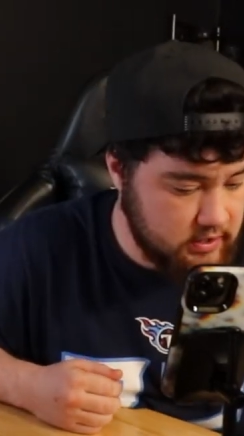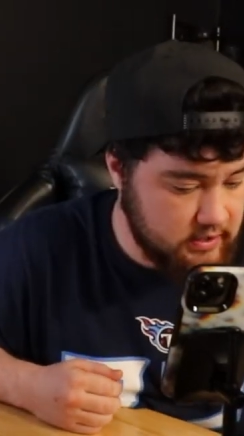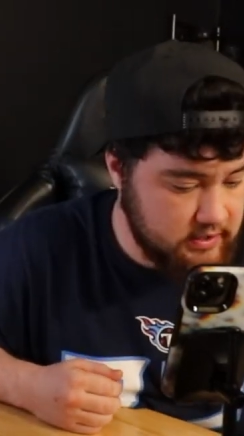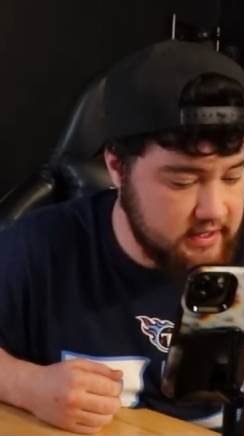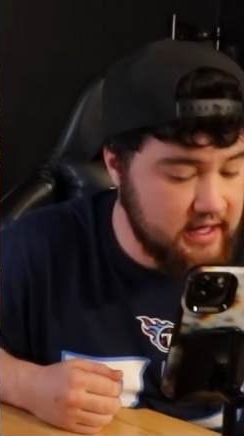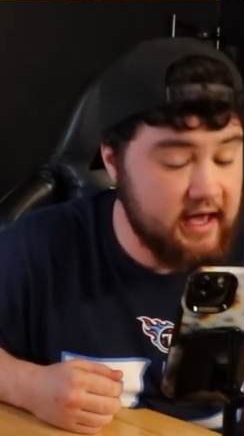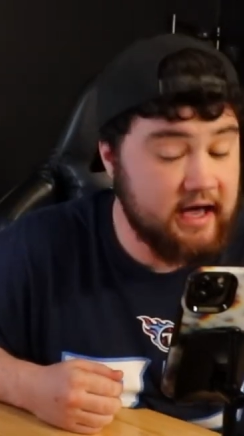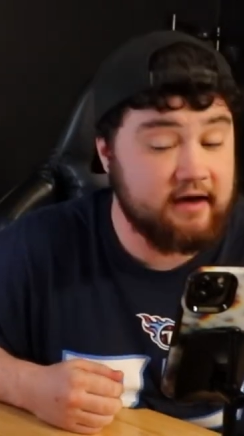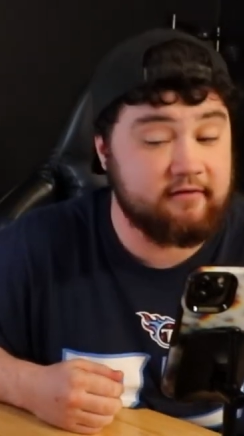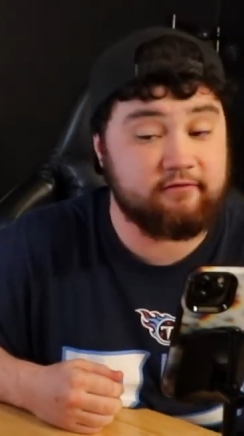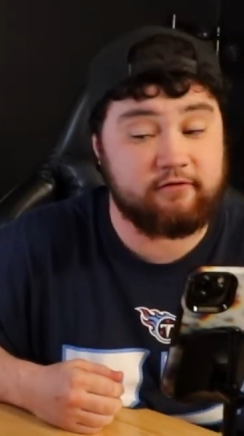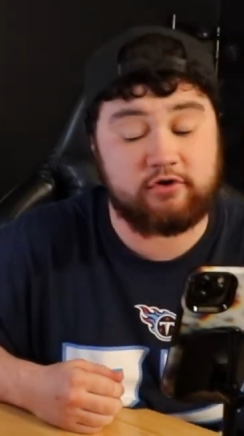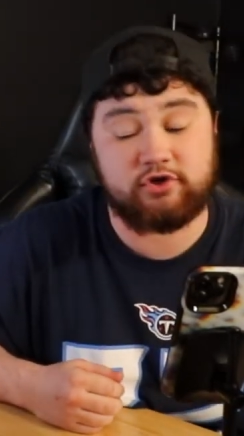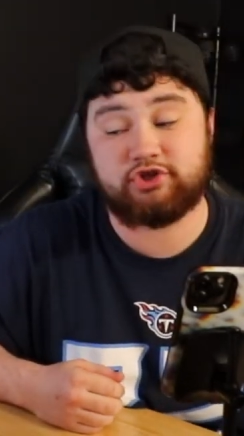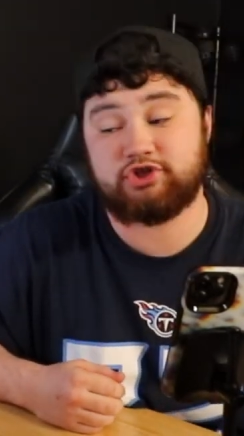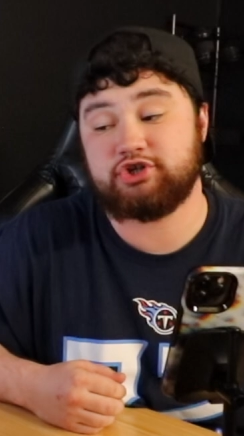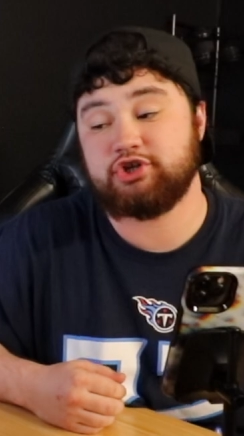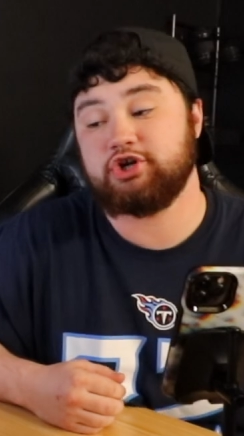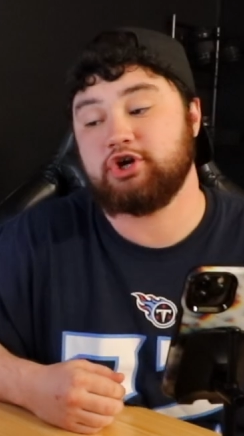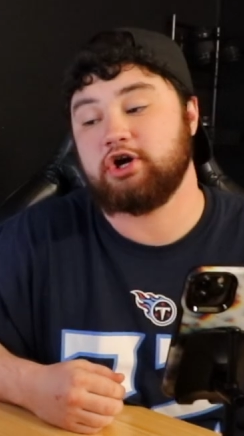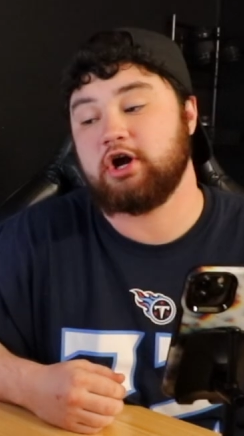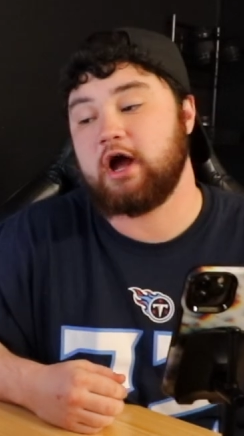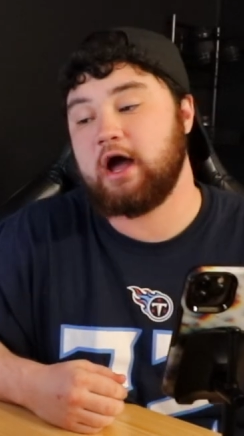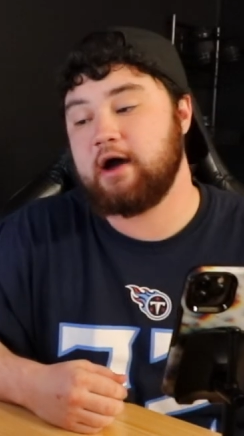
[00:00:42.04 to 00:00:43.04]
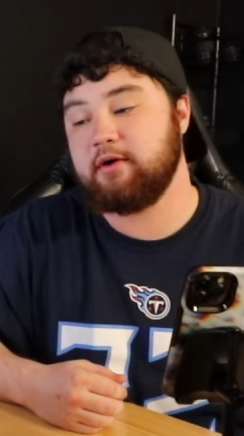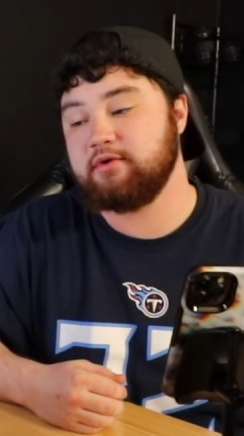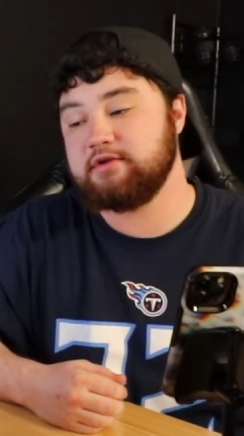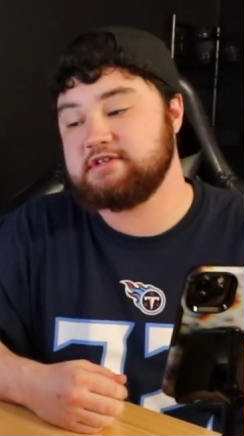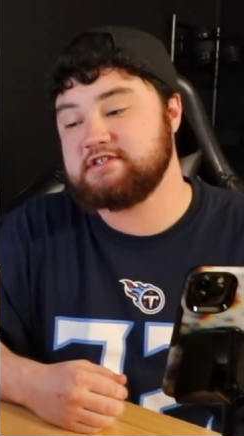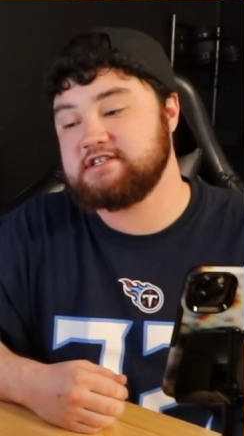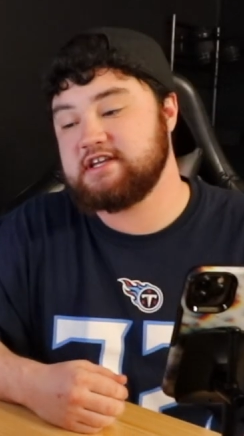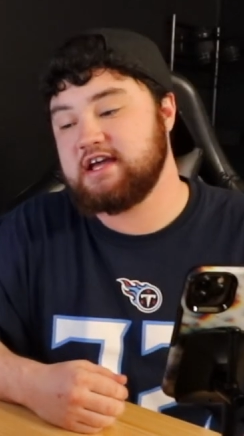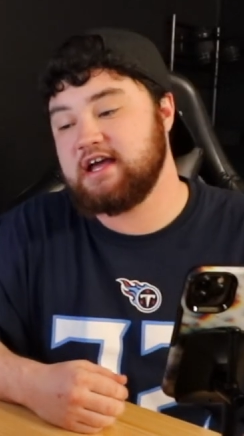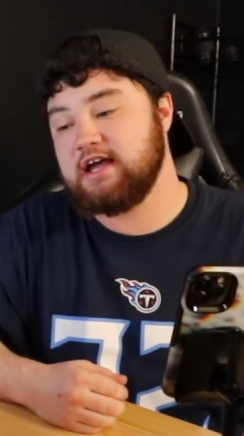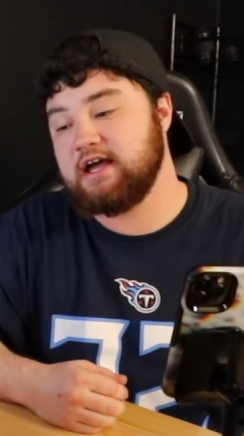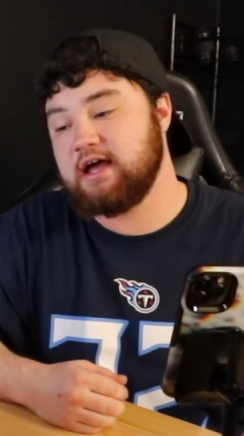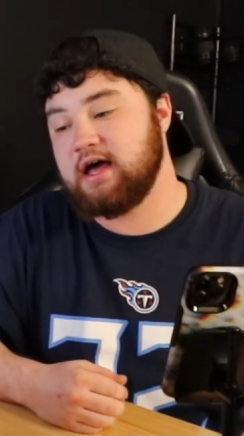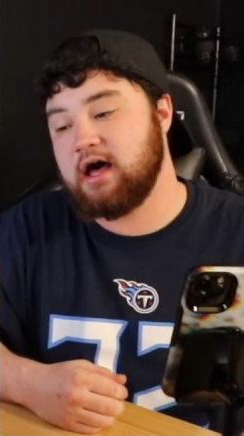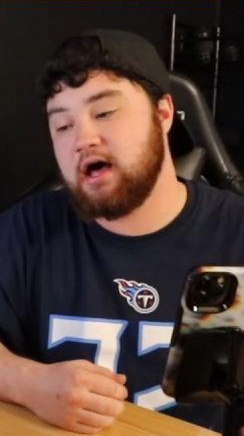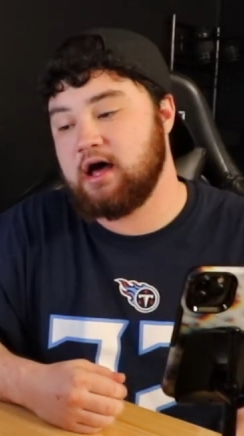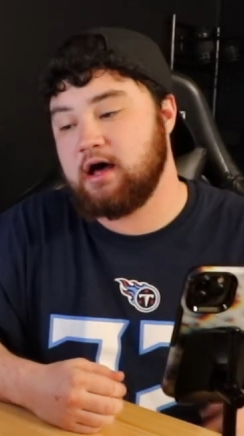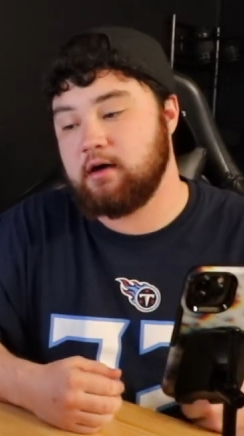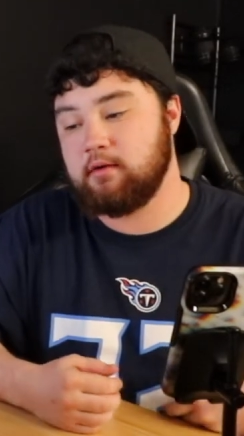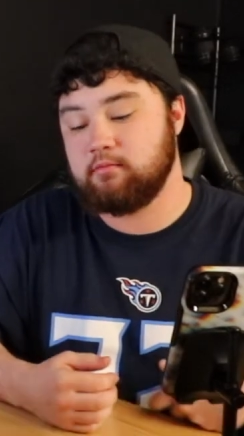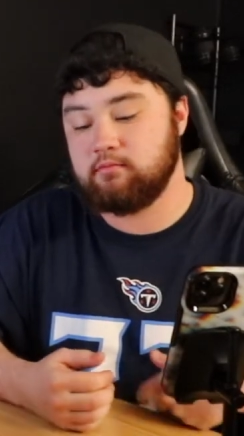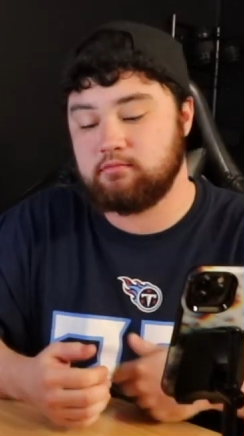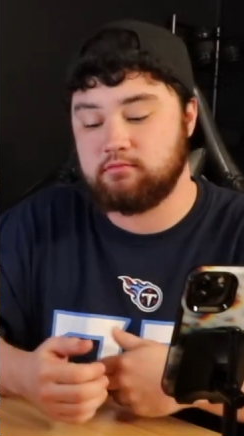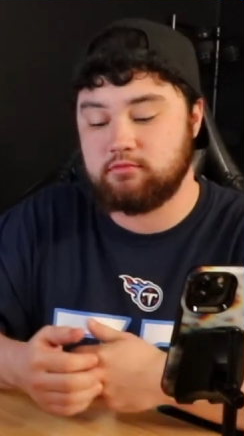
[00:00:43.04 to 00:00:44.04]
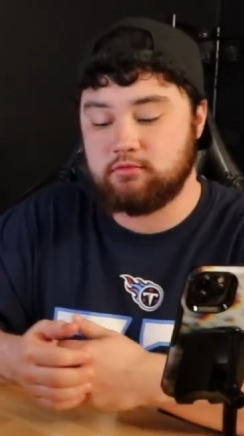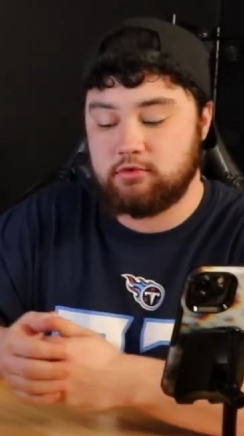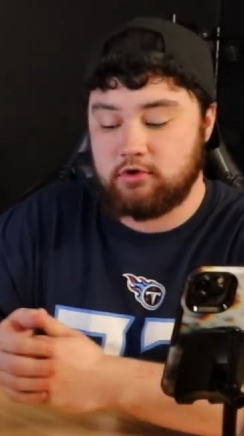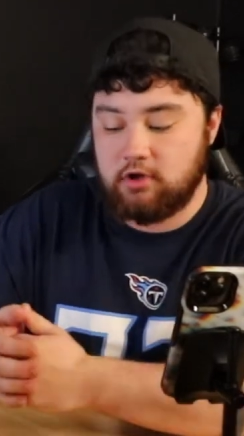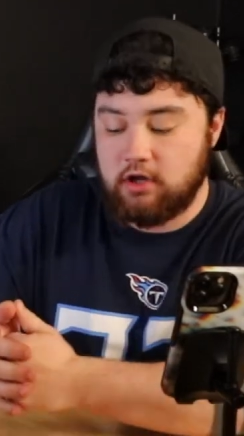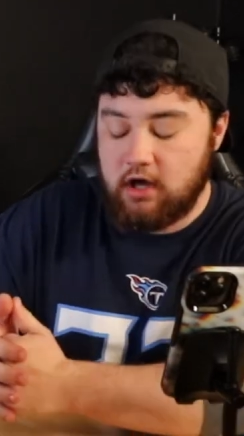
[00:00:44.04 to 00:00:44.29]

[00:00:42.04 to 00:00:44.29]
Yeah, for sure. I would say um,